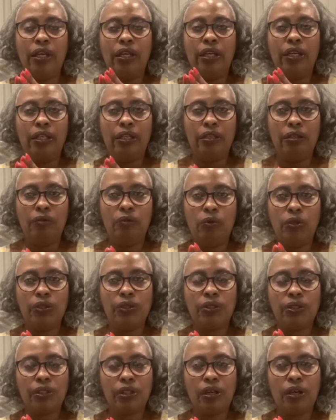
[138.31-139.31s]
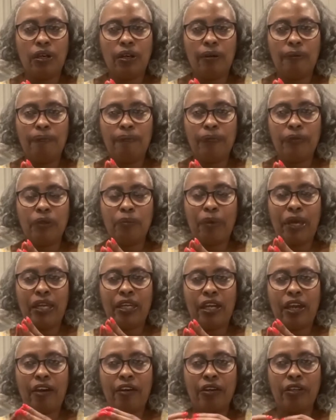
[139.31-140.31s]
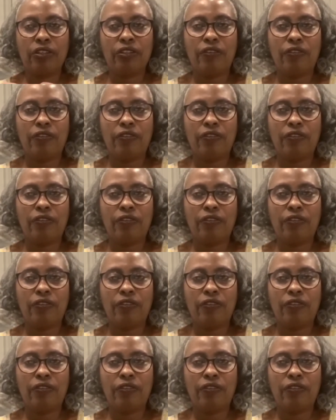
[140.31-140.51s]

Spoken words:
He was the main character